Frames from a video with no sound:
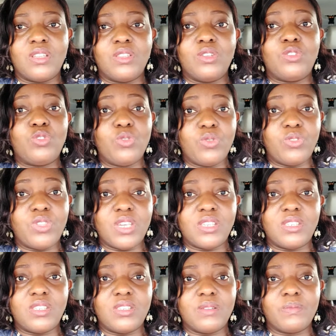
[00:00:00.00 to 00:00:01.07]
The truth
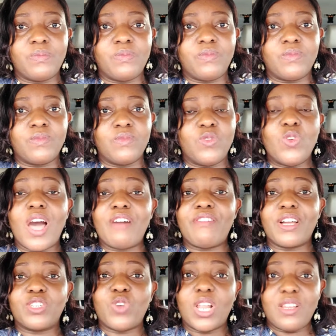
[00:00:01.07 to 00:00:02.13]
is you have
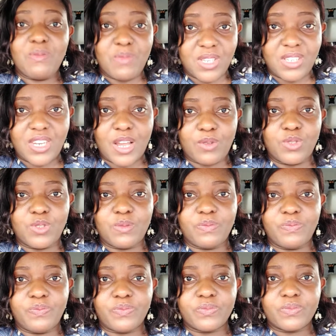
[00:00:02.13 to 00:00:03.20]
actually missed out.
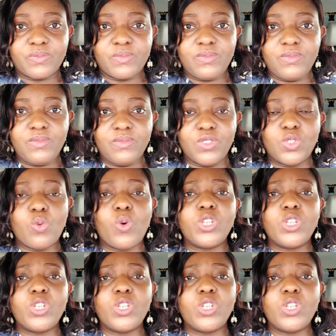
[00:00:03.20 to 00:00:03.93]
So